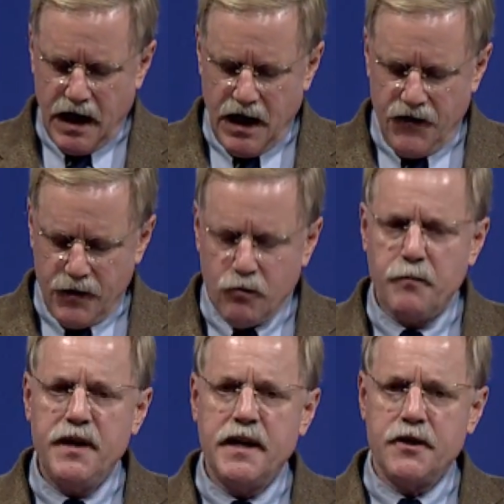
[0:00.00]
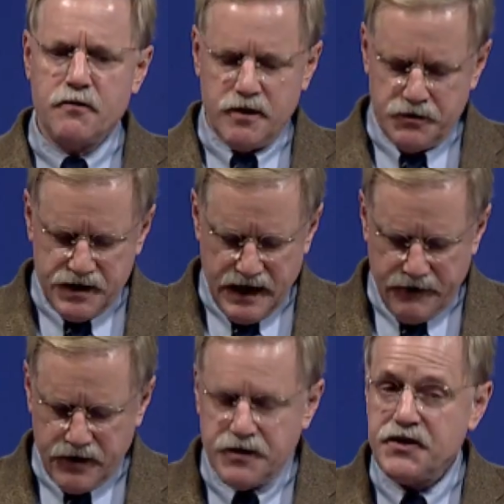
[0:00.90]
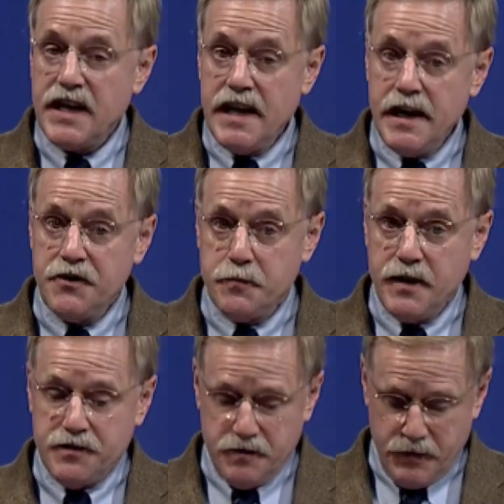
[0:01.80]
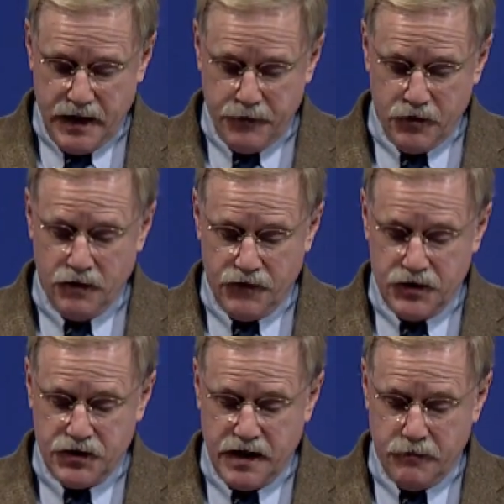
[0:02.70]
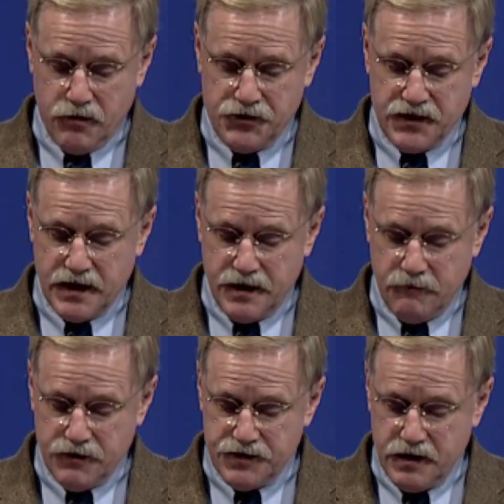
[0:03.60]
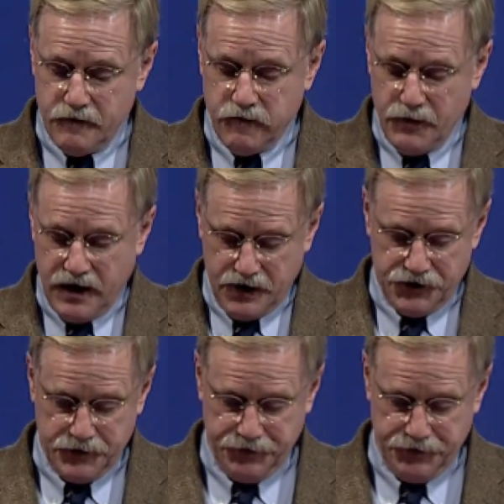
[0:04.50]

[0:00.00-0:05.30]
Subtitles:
that were being introduced in evidence, each piece of paper that Chambers said he'd received from Hiss